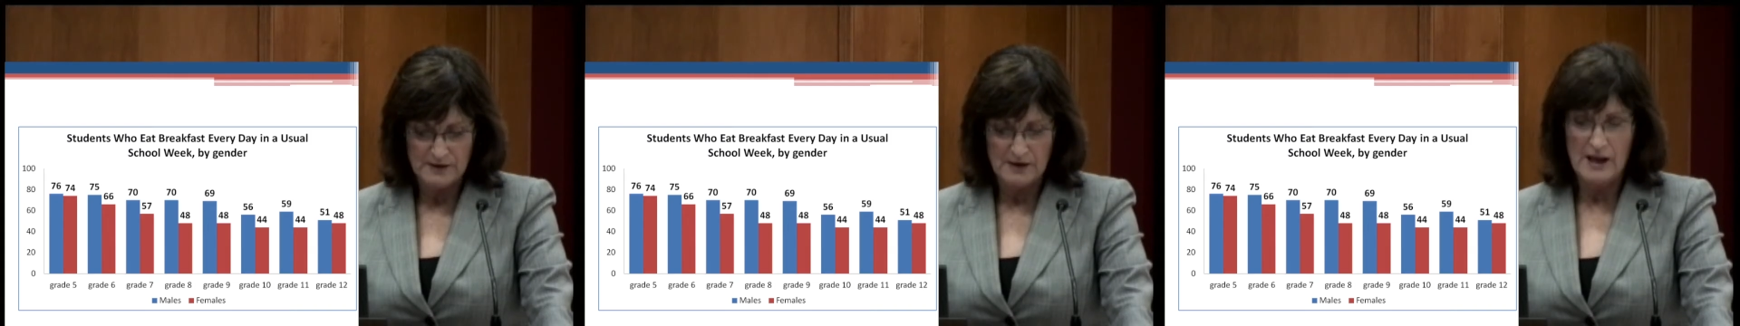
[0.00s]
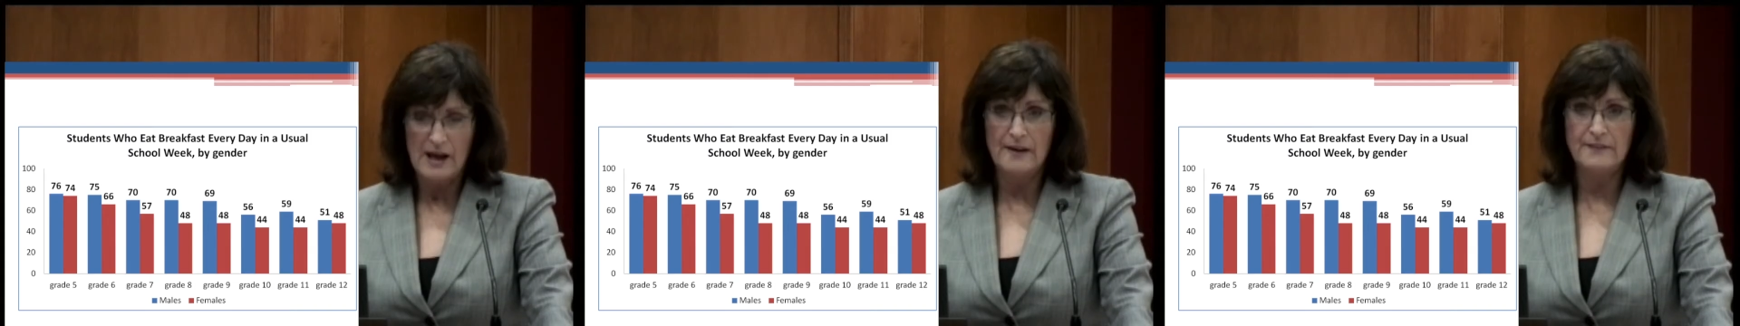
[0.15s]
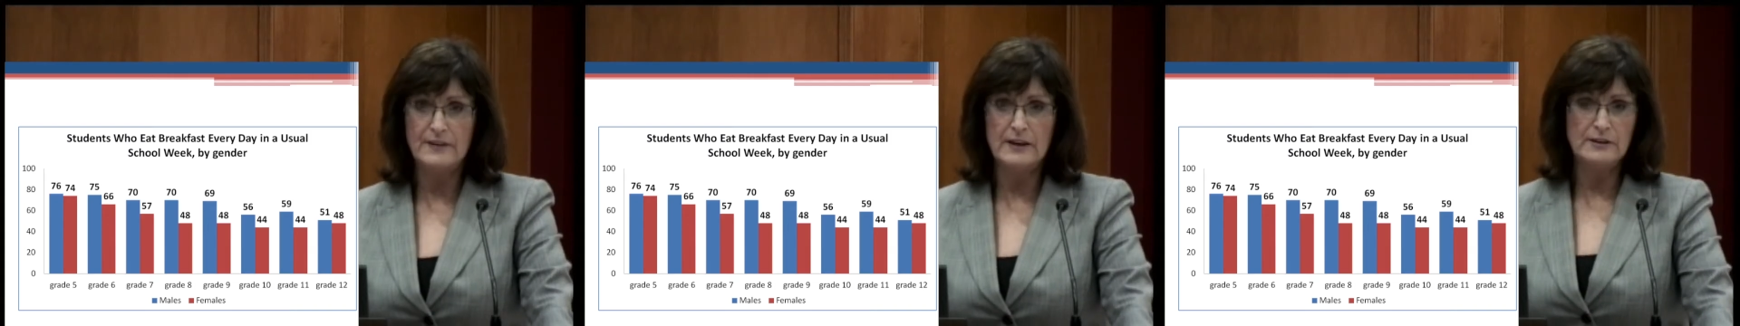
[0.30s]

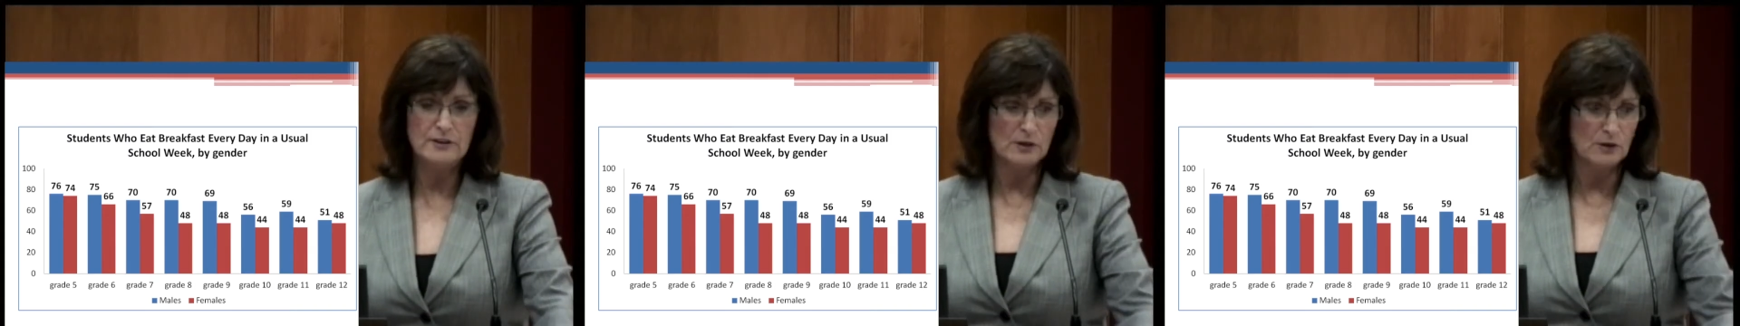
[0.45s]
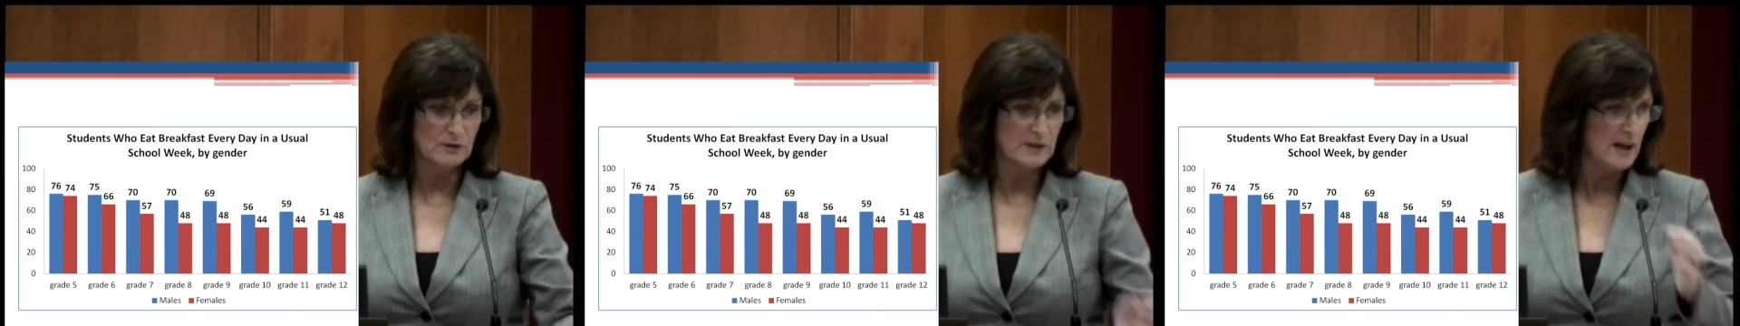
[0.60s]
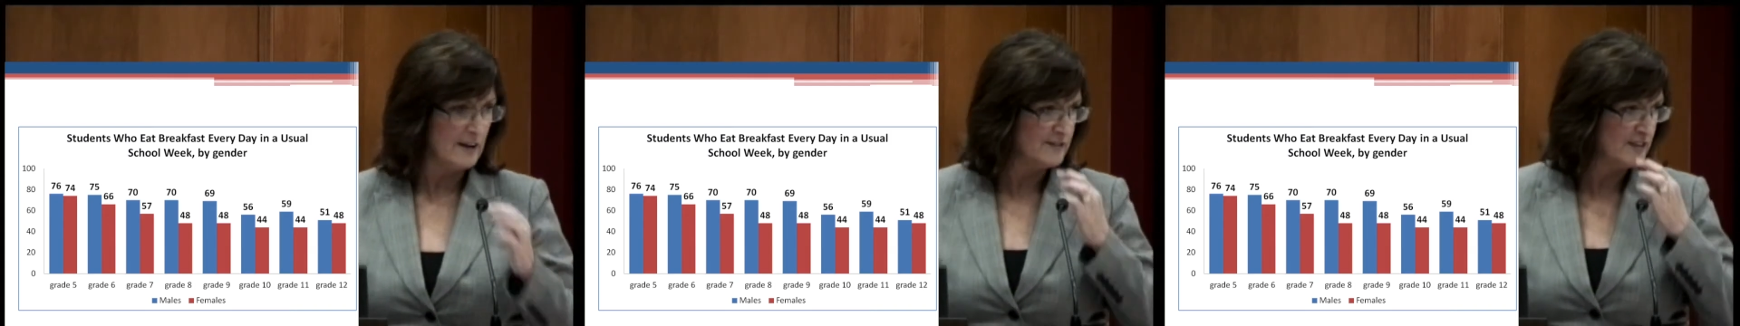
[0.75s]
and they
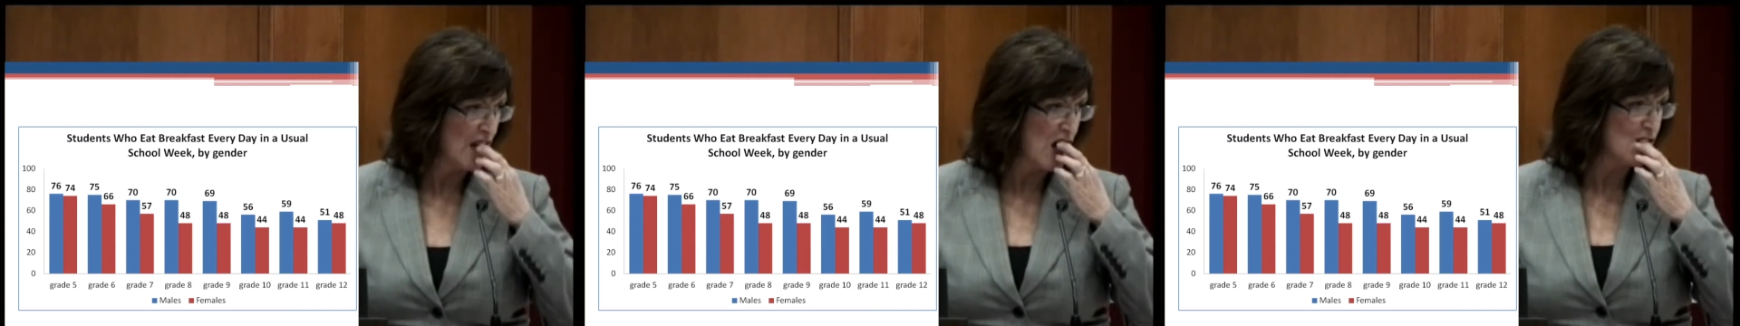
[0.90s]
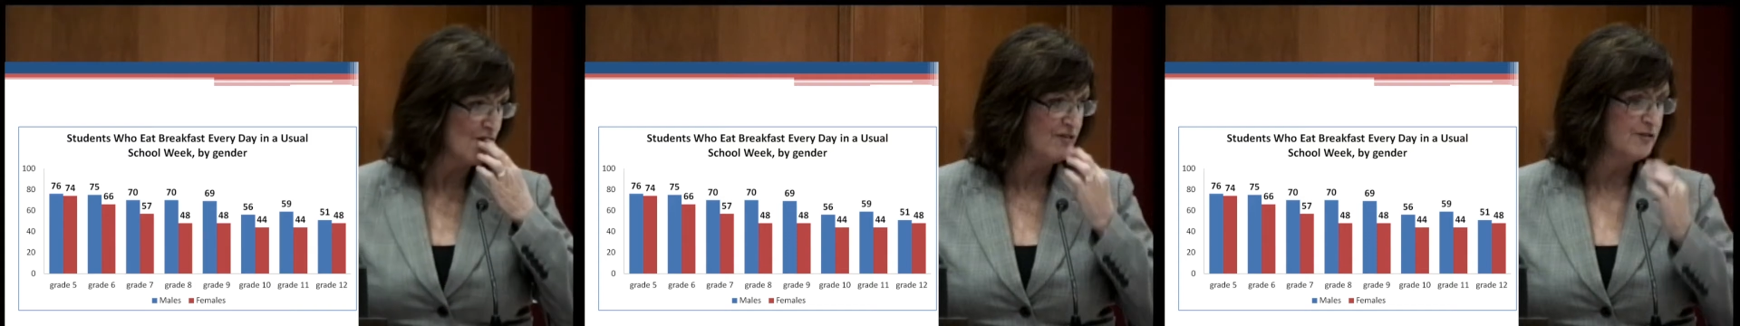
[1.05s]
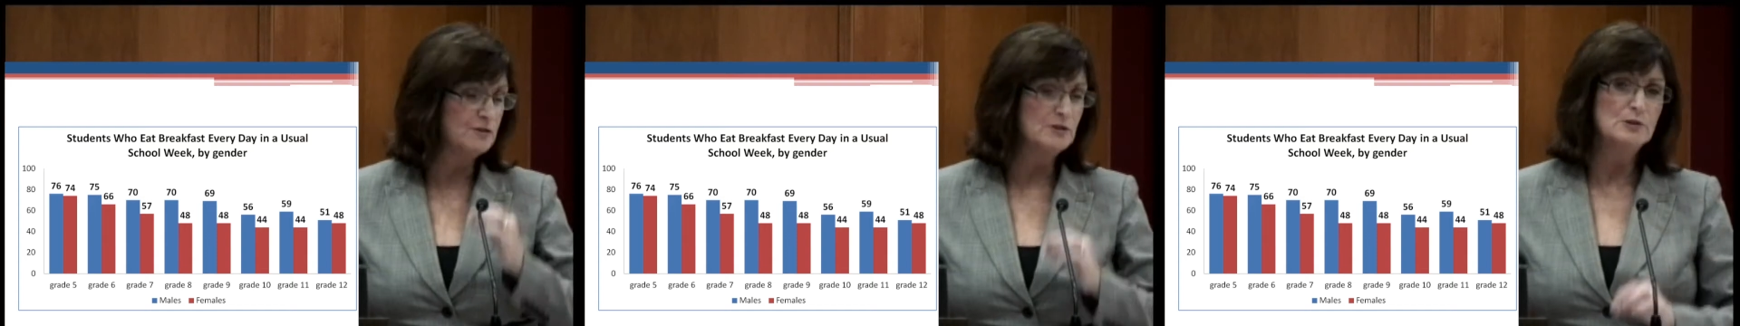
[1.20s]
don't have
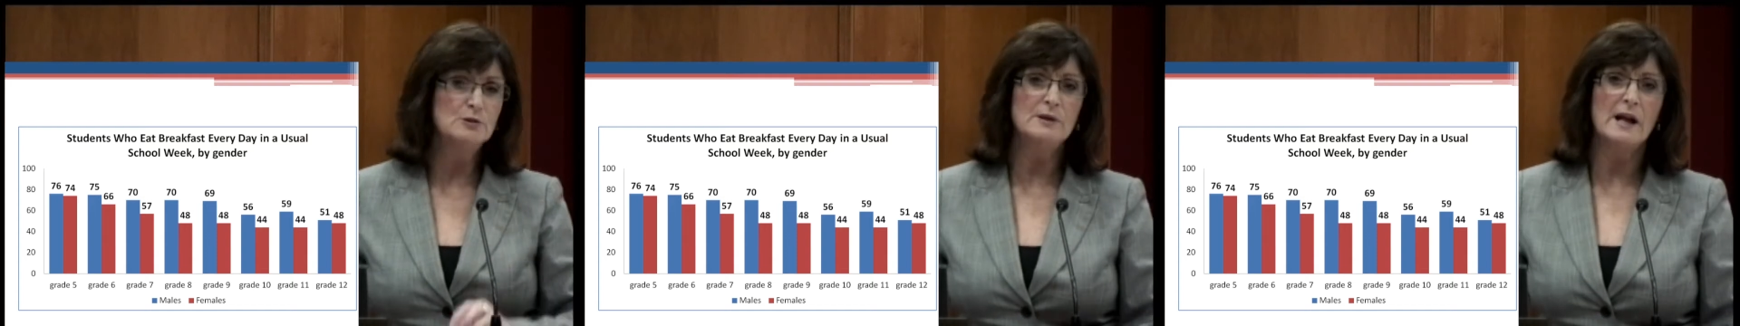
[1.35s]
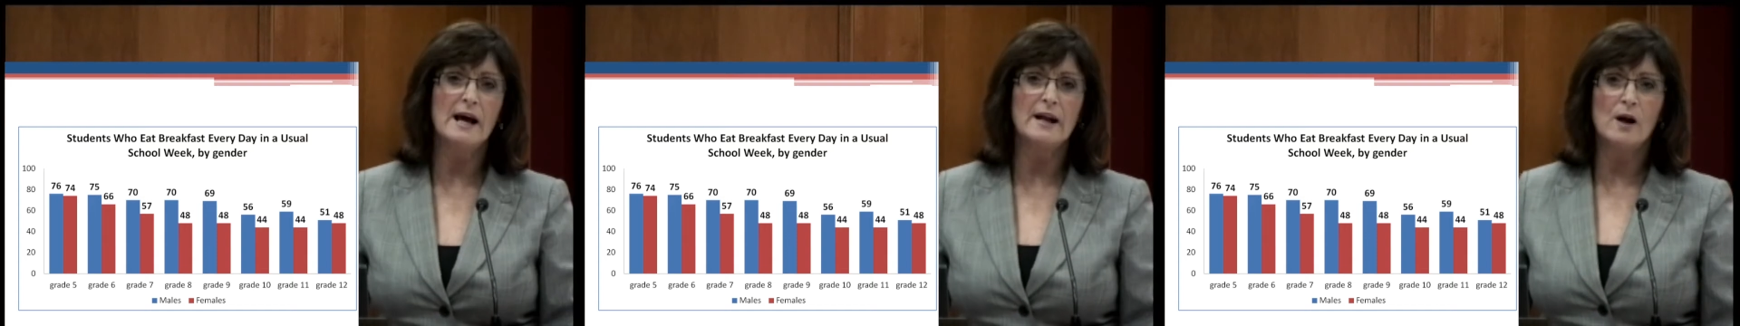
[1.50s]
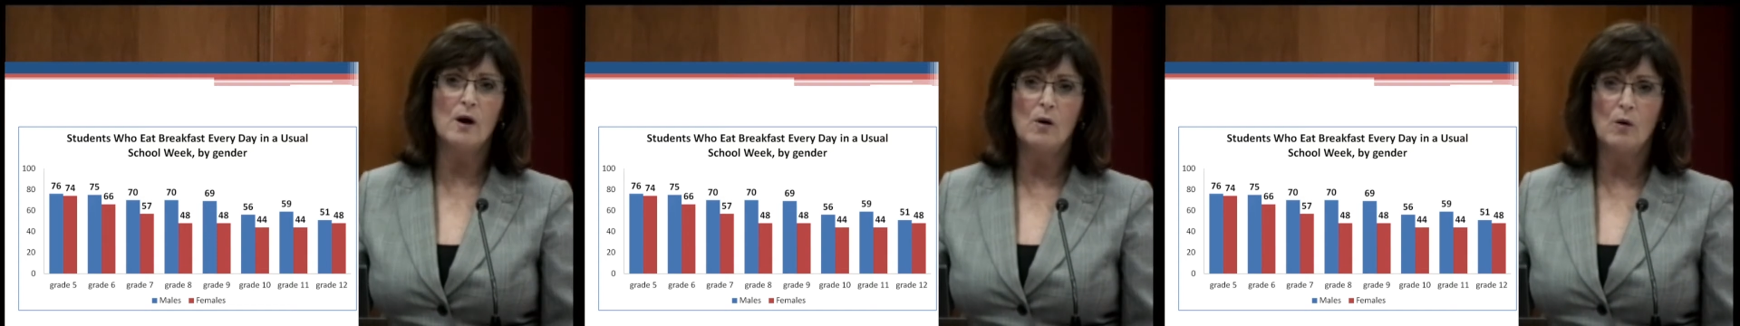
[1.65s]
enough food
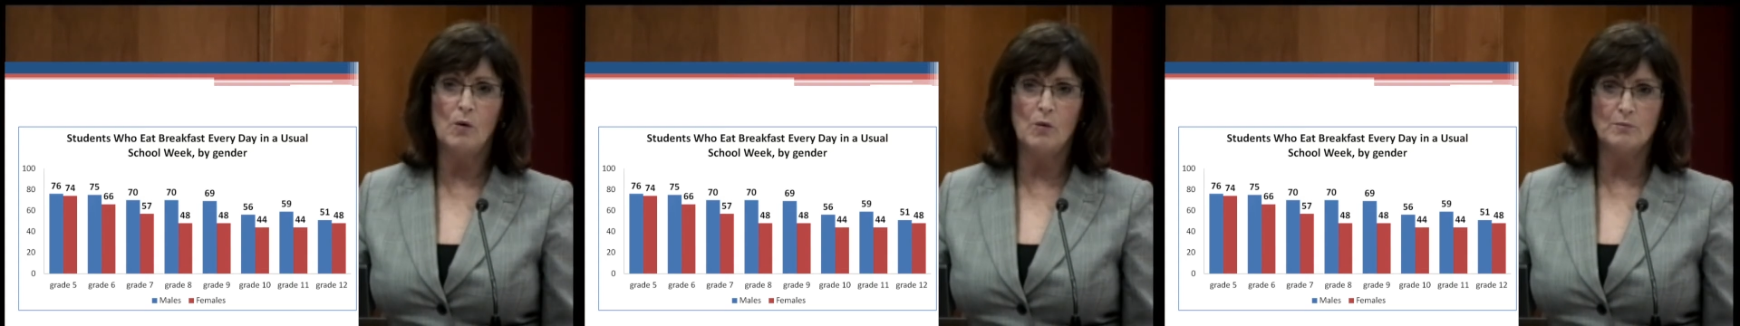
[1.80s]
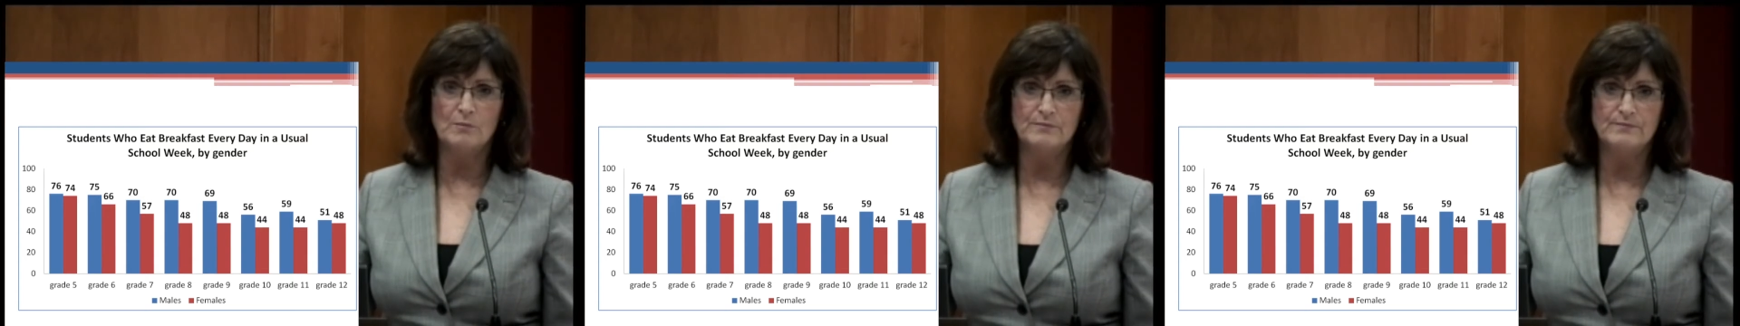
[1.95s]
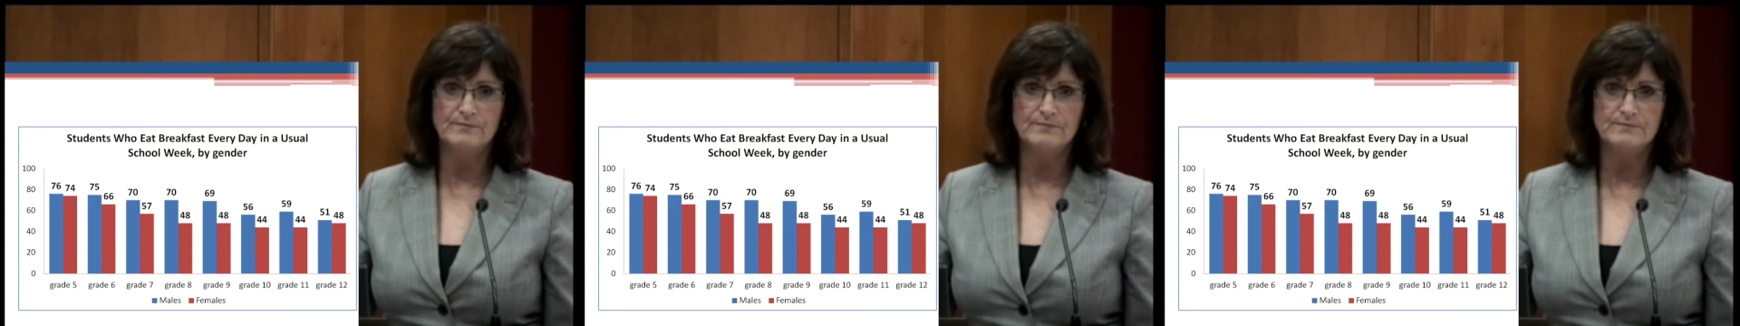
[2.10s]
at home.